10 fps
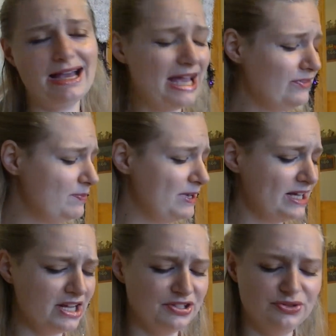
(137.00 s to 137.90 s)
everybody
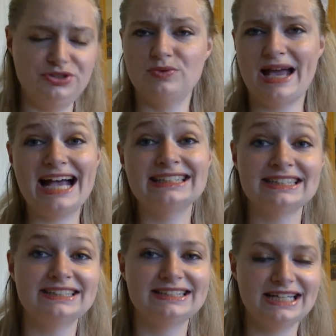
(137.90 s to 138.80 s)
on YouTube has
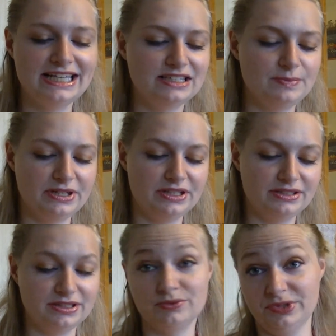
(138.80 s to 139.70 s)
these things, but
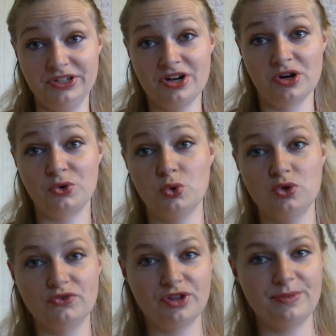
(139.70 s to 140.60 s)
they really are cool
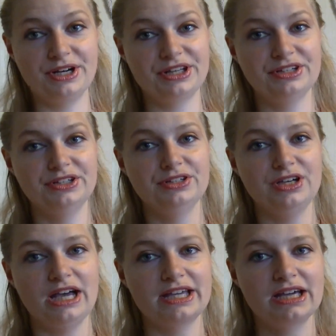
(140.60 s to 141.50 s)
for the money.
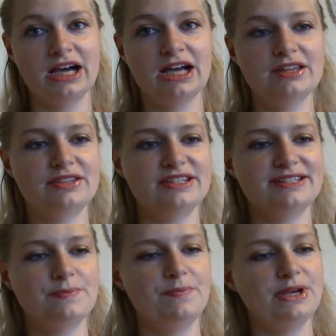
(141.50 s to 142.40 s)
I got
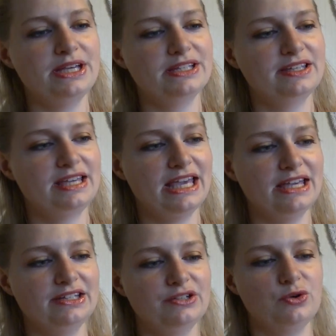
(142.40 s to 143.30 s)
this big
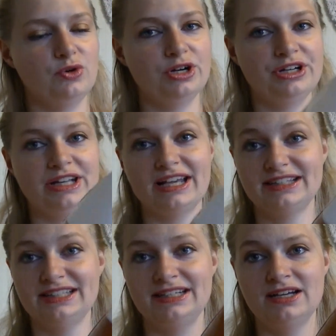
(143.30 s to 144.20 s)
candy corn, and like I
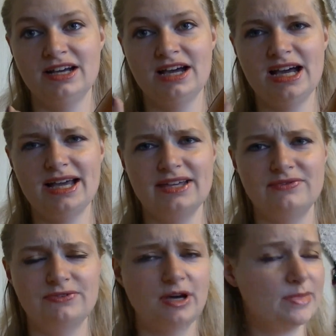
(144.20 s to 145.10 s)
said,
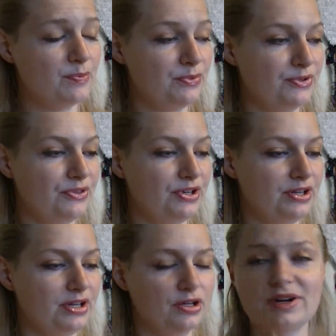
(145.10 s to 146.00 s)
I've come up with
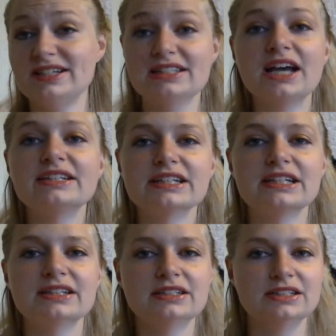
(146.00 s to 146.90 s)
a crazy
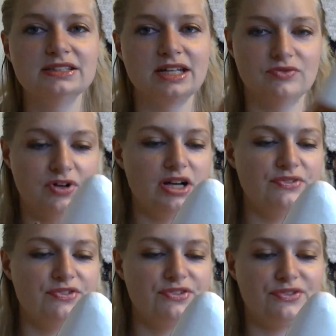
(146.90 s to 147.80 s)
idea that
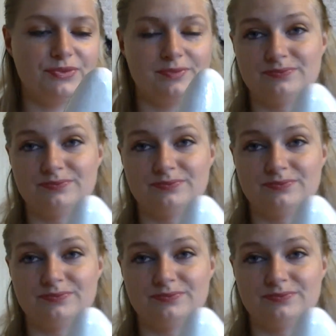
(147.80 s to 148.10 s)
involves